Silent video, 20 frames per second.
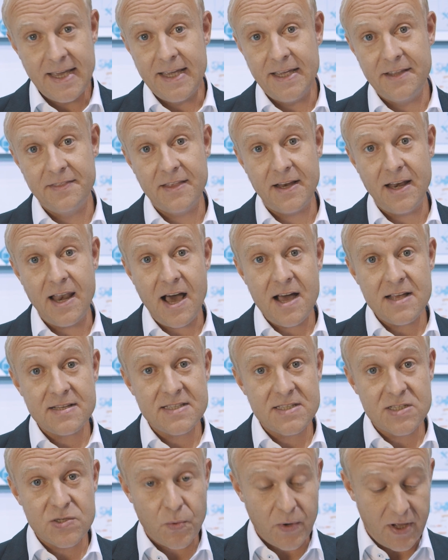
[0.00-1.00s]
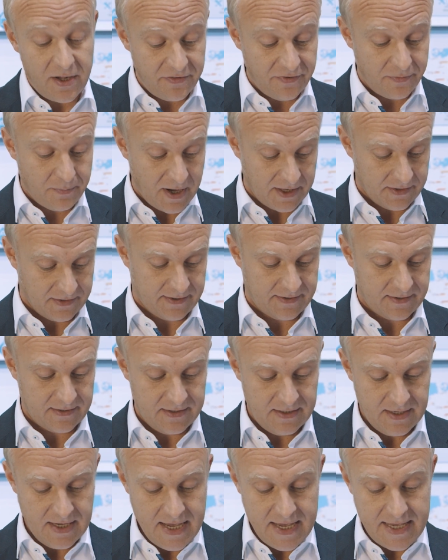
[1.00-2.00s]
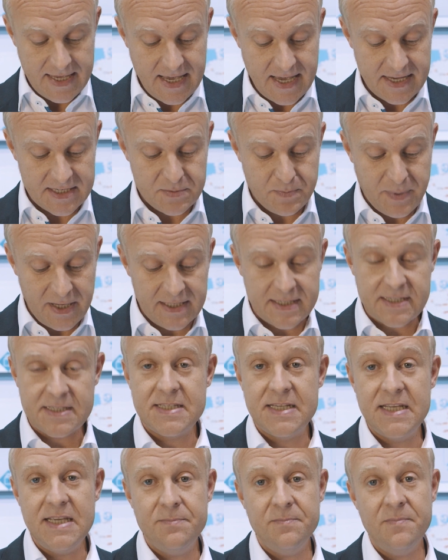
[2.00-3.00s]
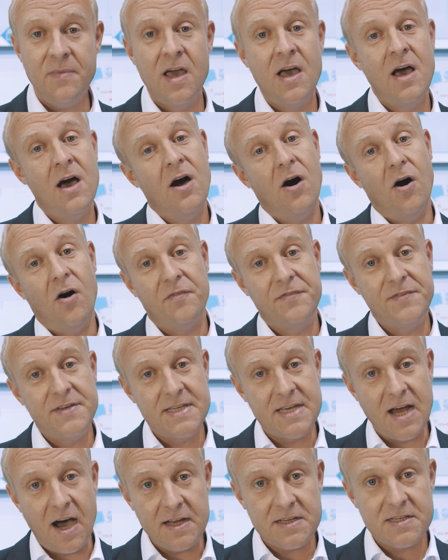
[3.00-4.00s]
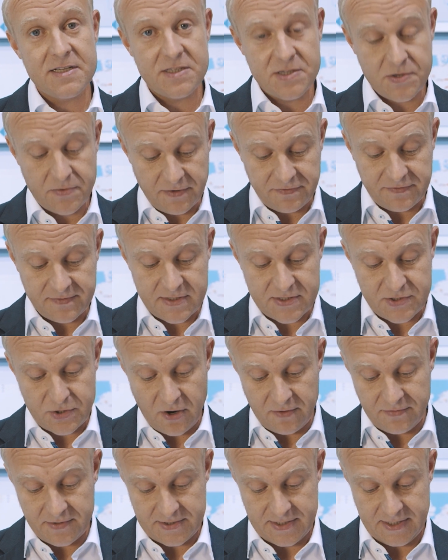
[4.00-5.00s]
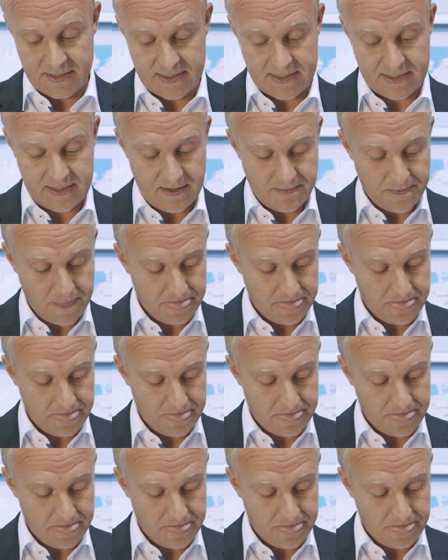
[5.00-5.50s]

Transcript: In the last 12 months, he has built a team of data-driven services.